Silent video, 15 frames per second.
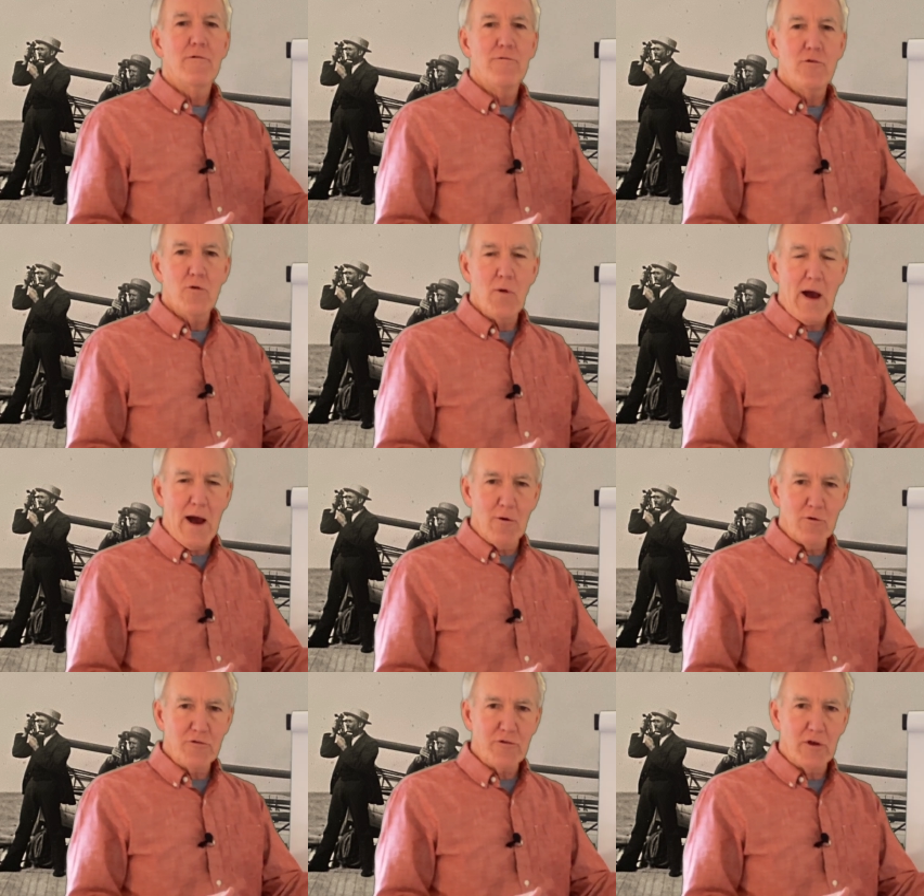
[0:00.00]
few
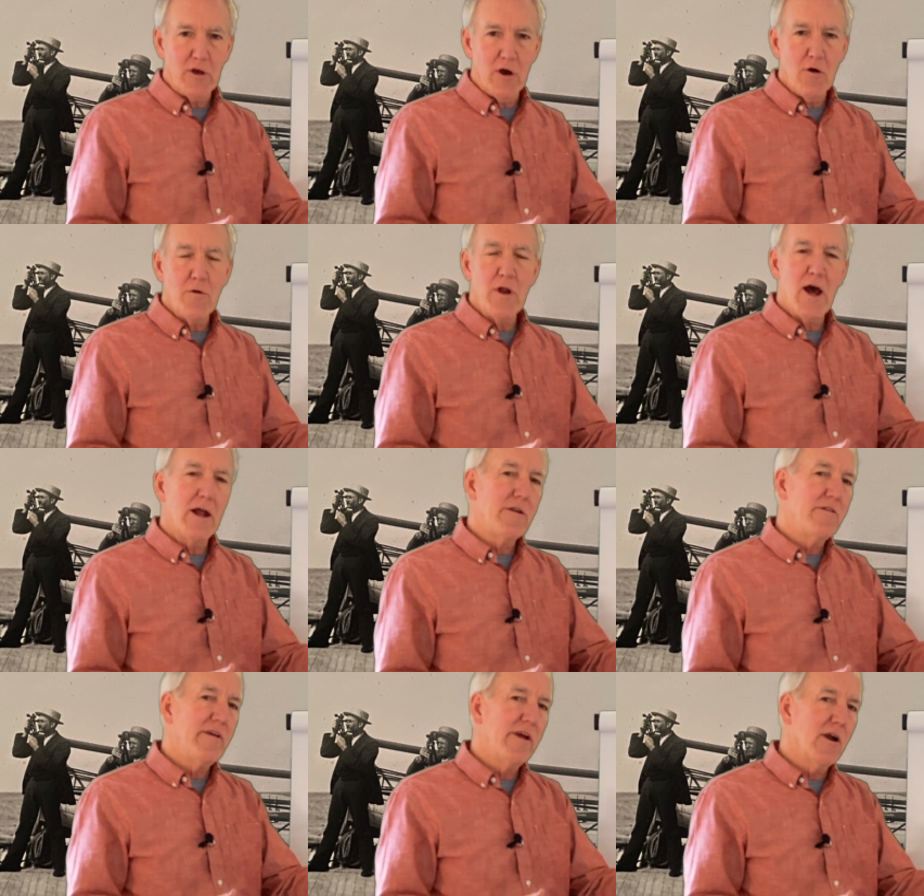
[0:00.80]
hours ago,
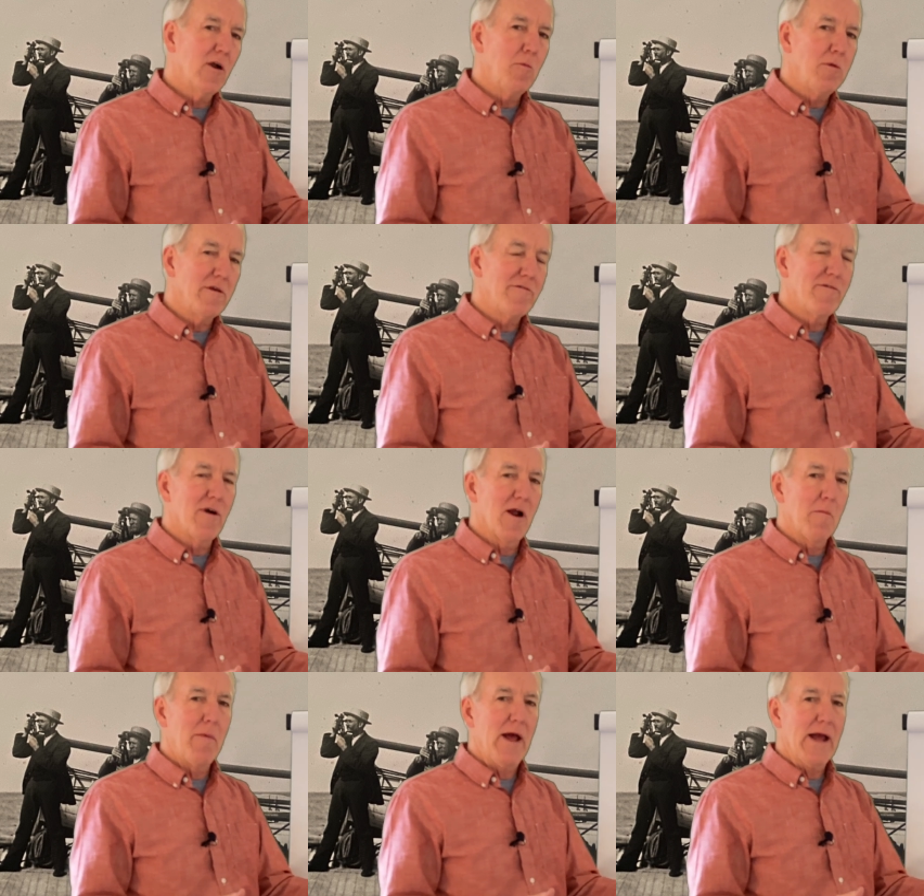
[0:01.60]
not terribly
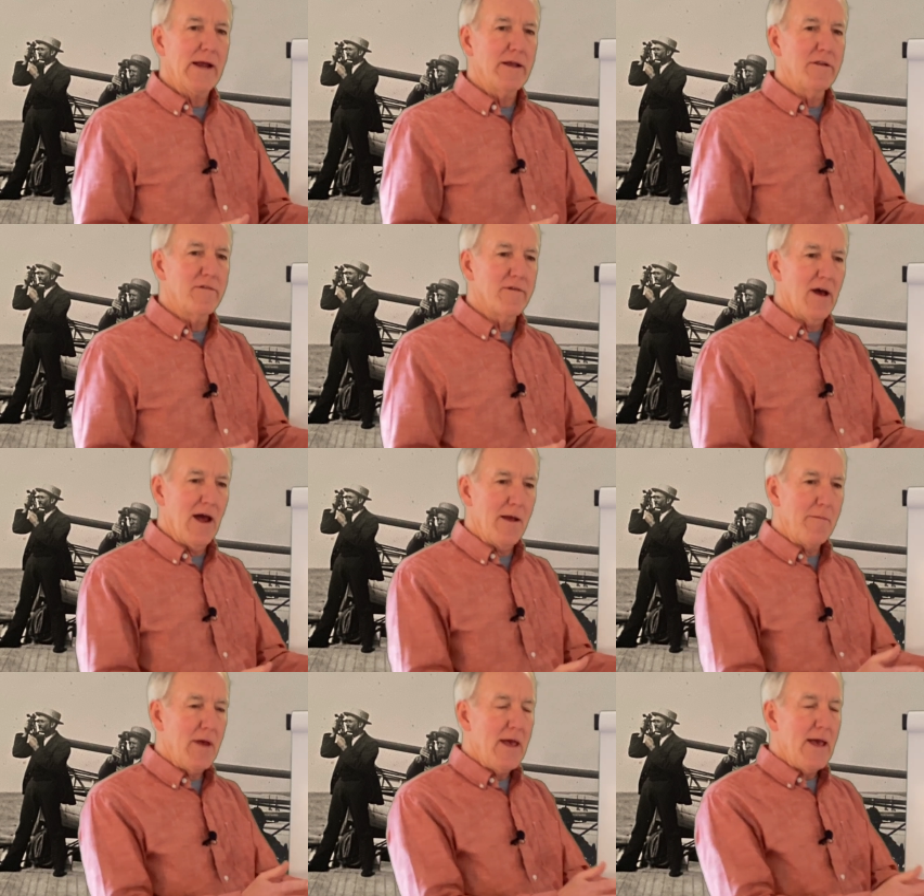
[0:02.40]
far back in
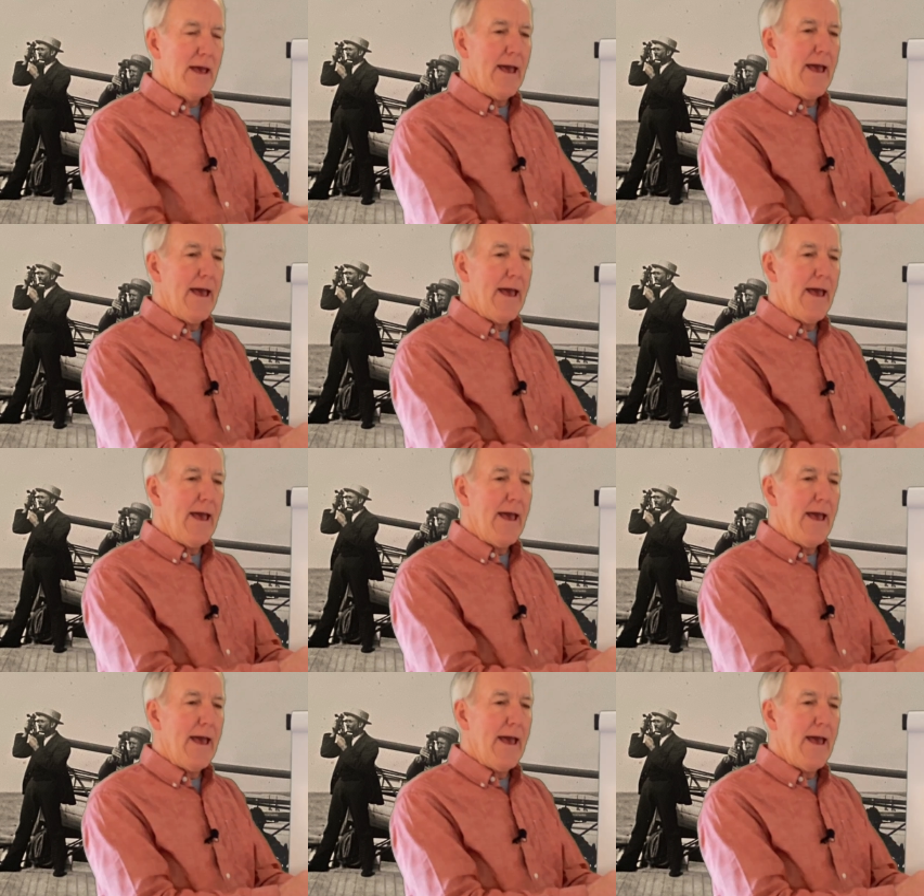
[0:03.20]
time,